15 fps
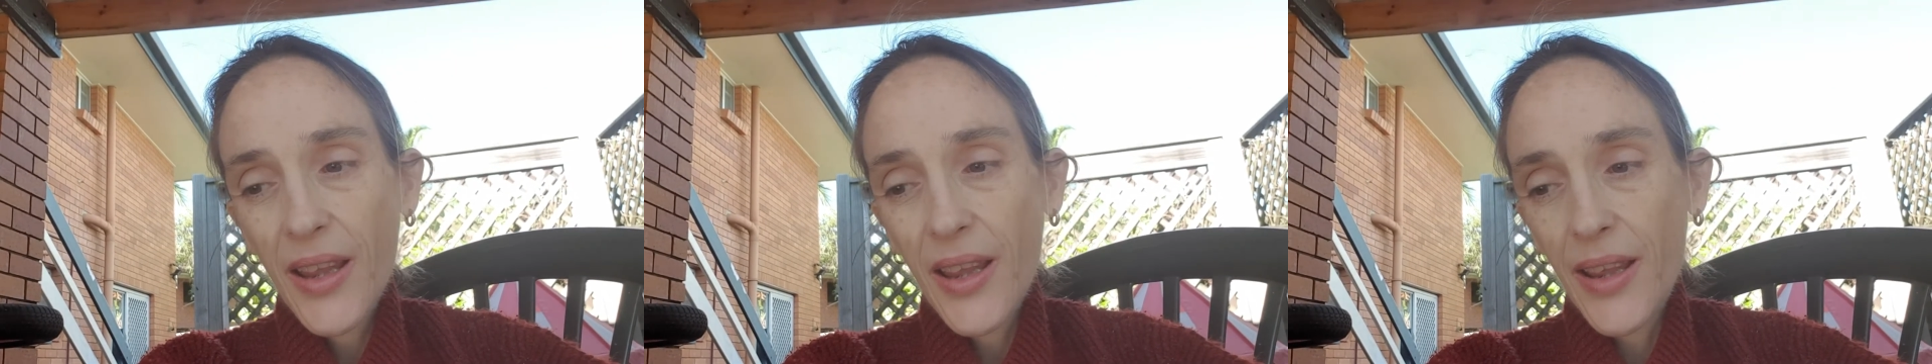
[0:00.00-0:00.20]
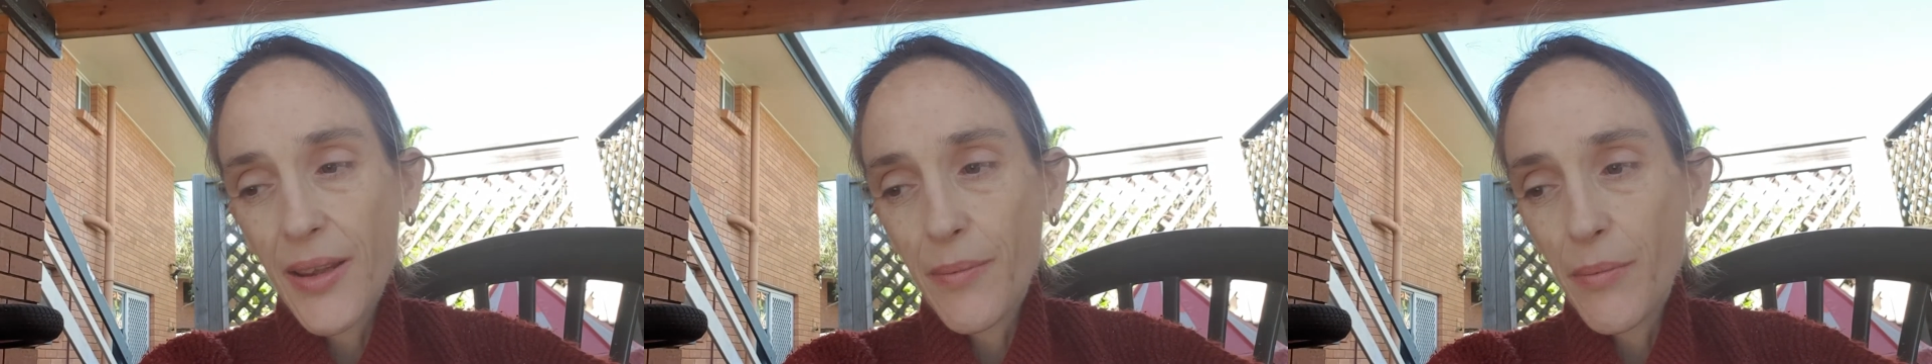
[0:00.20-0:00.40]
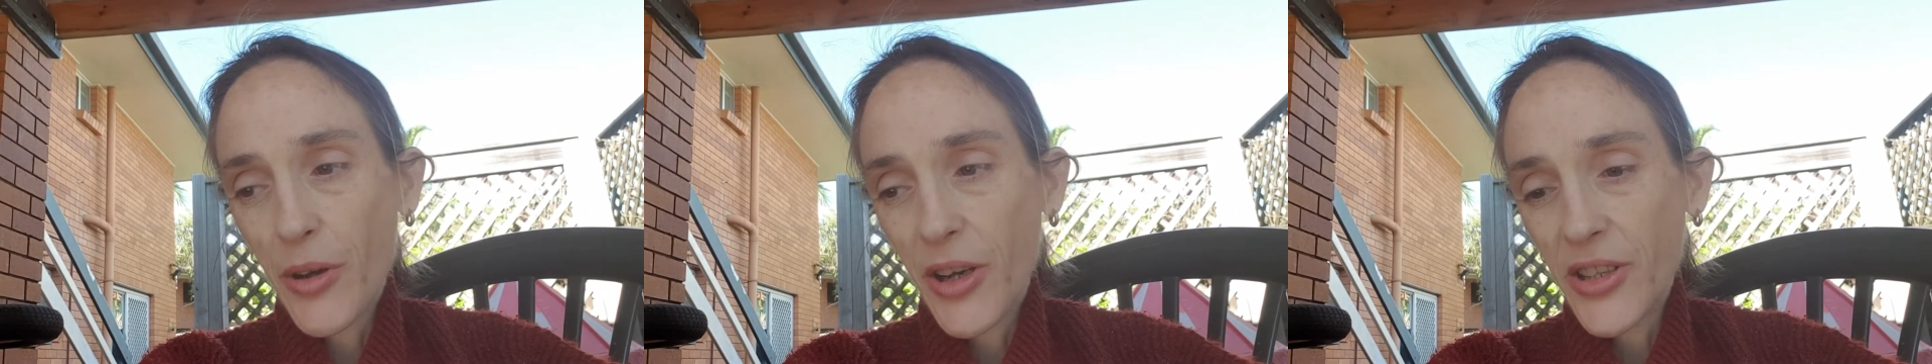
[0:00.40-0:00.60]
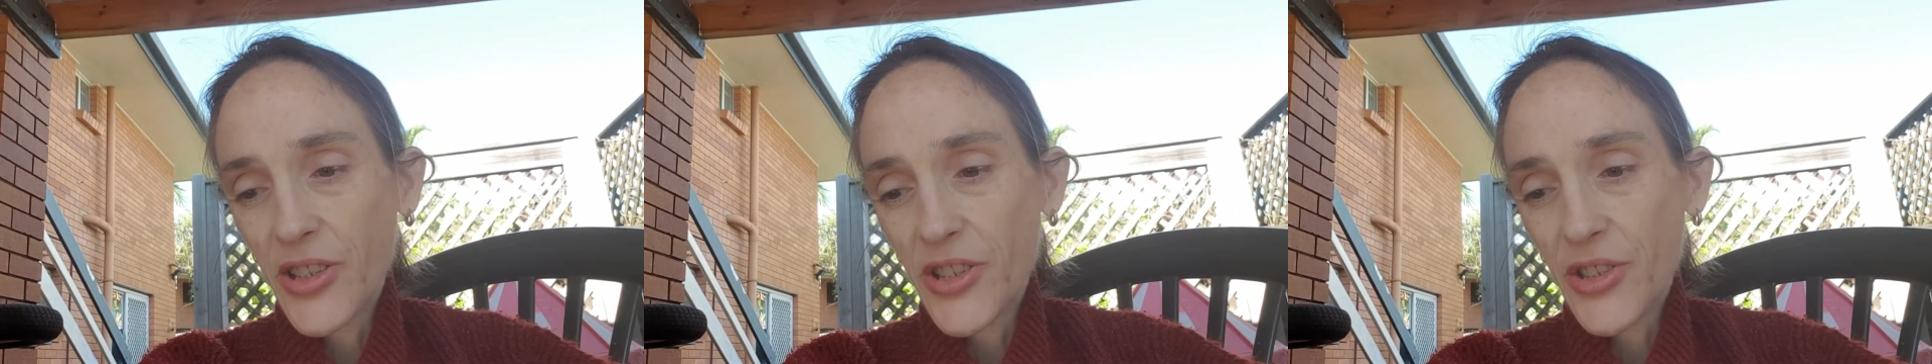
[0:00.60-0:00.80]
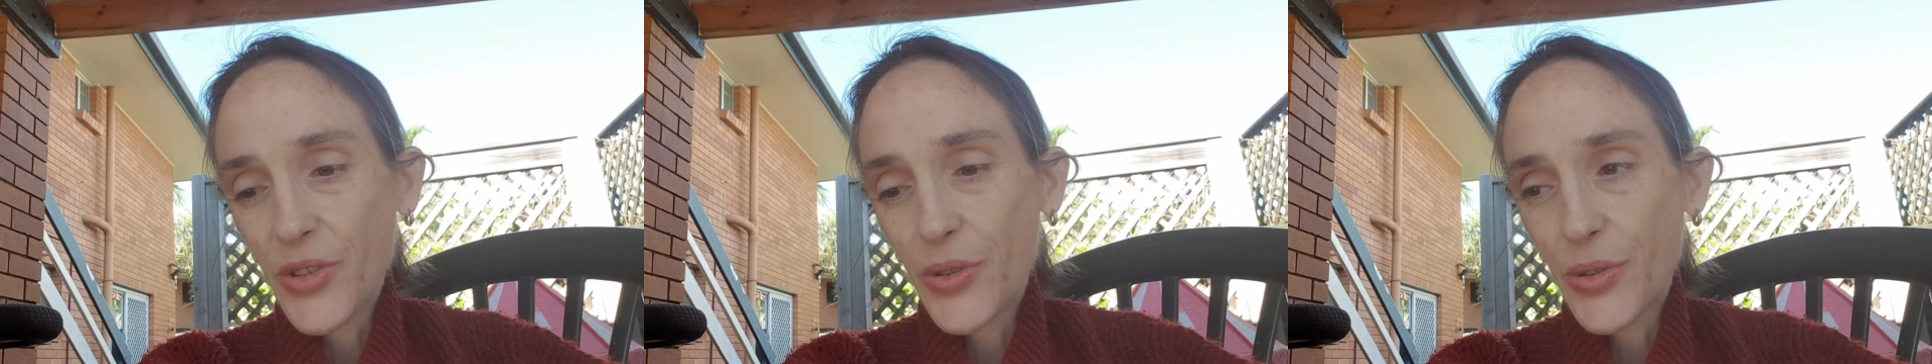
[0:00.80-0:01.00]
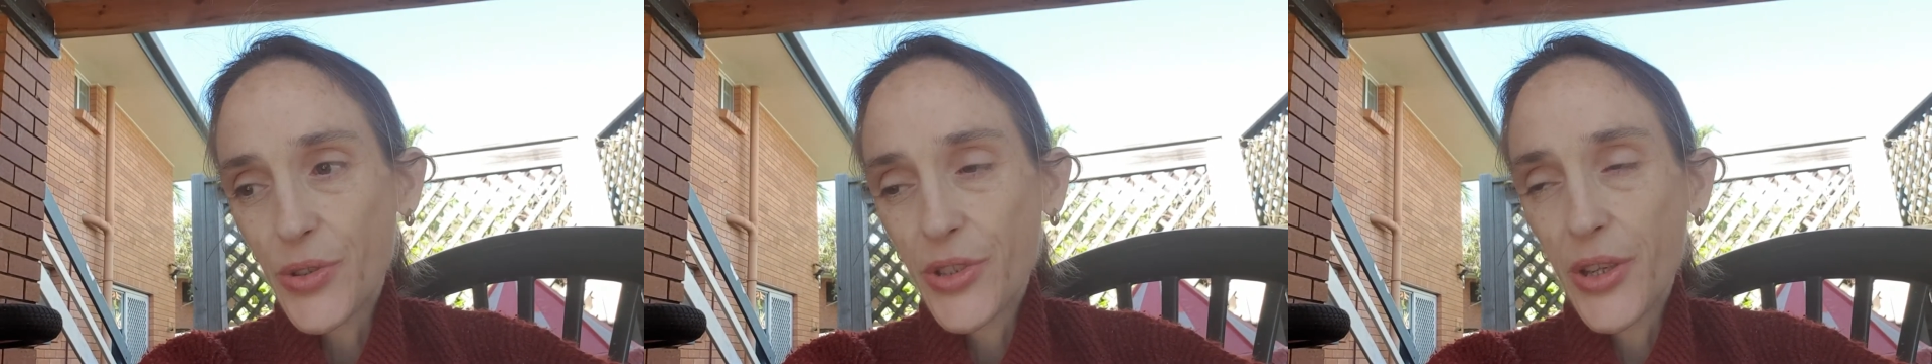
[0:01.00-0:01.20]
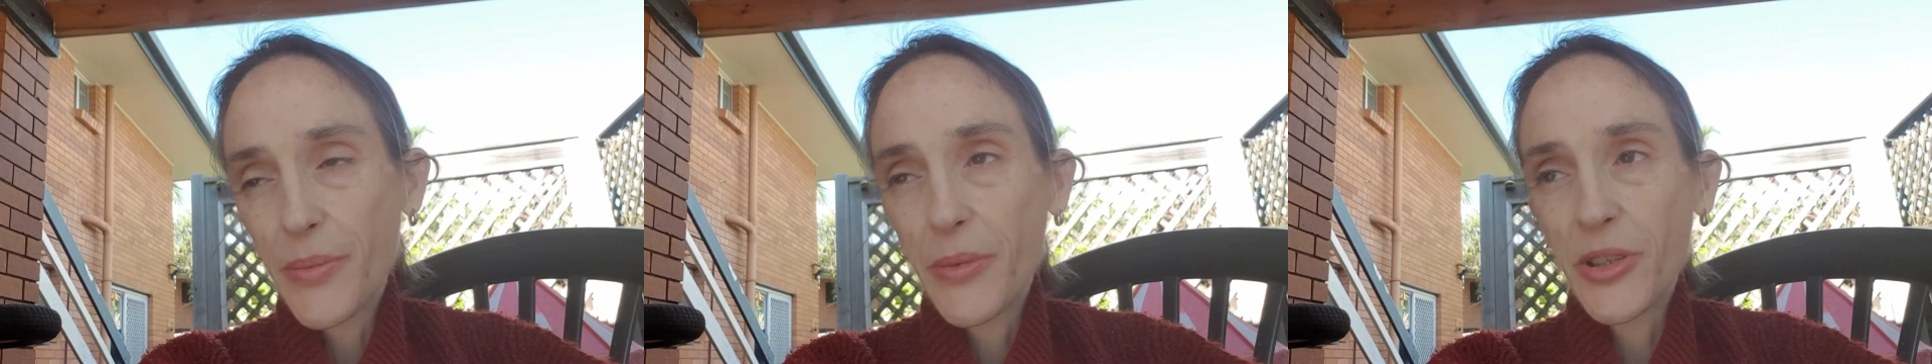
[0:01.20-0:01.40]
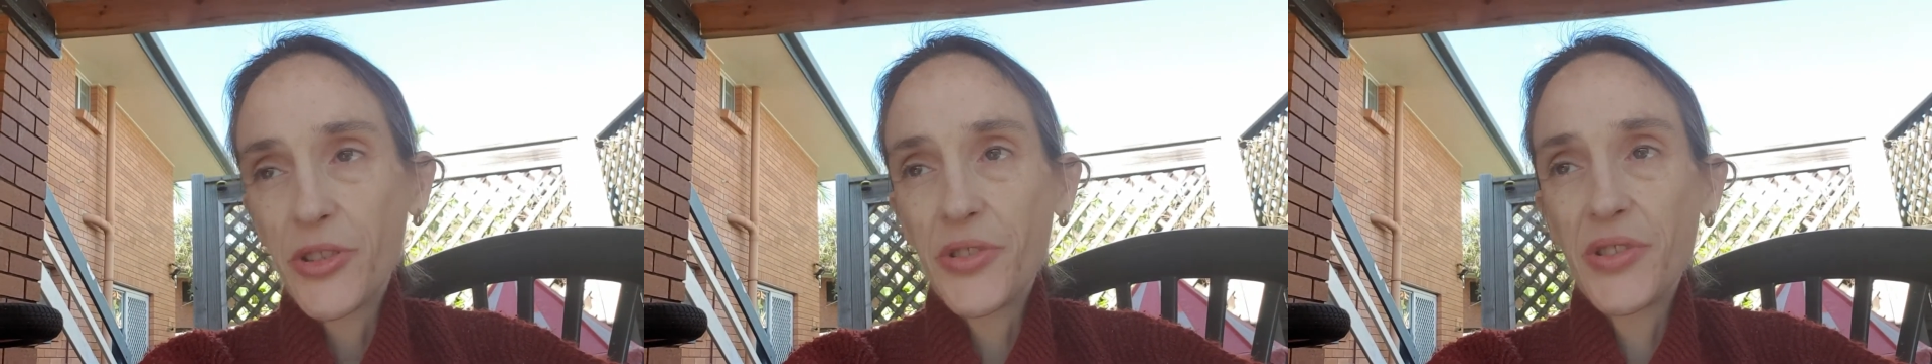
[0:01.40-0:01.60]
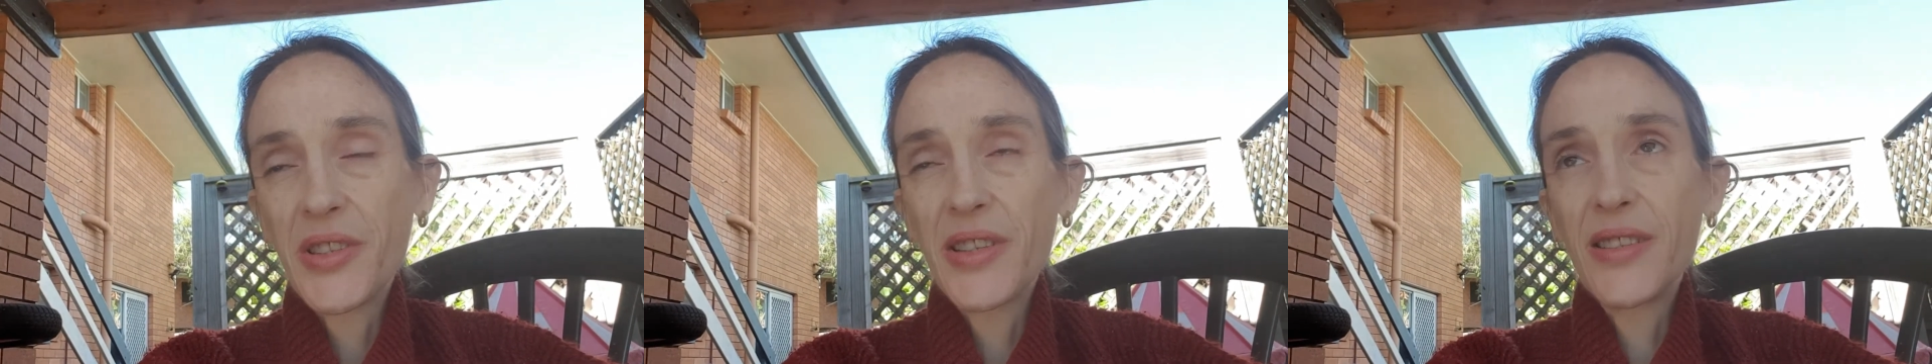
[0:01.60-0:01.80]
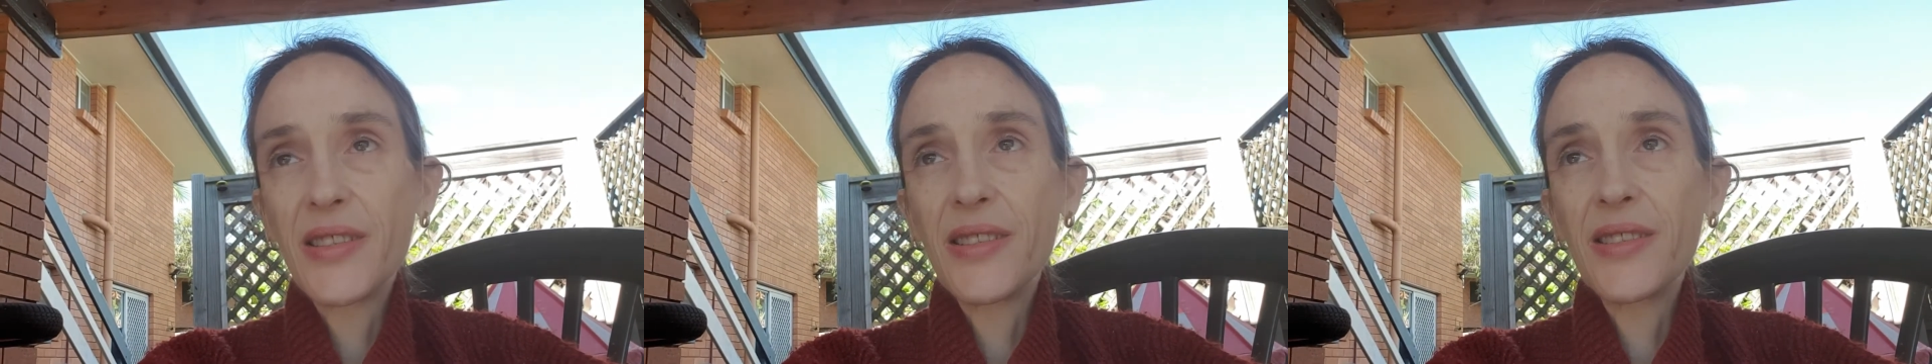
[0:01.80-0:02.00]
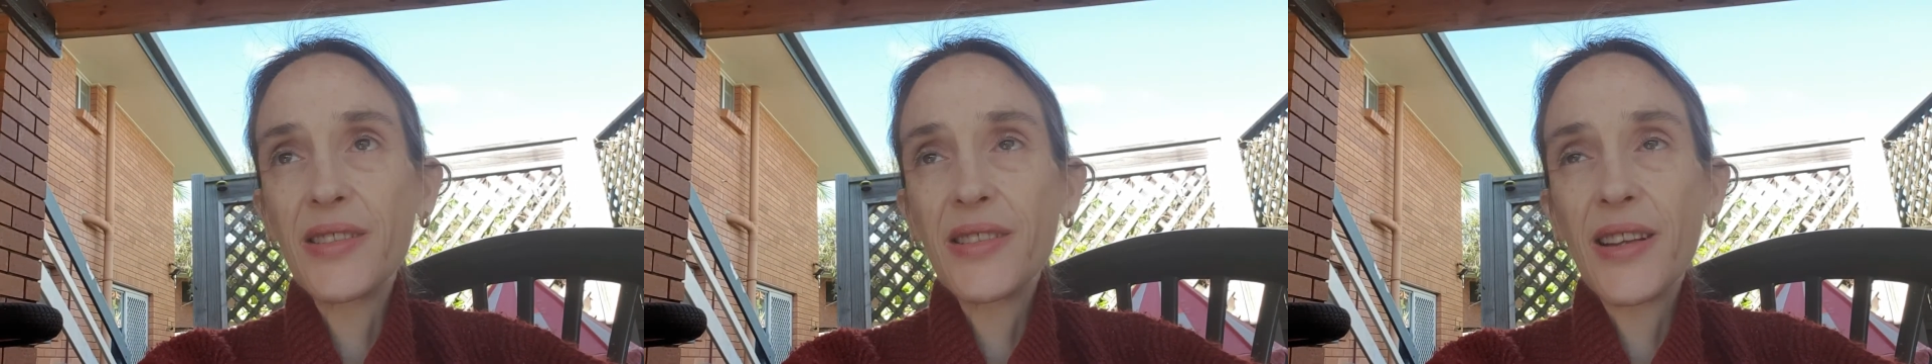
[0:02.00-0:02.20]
It might just cause so much resistance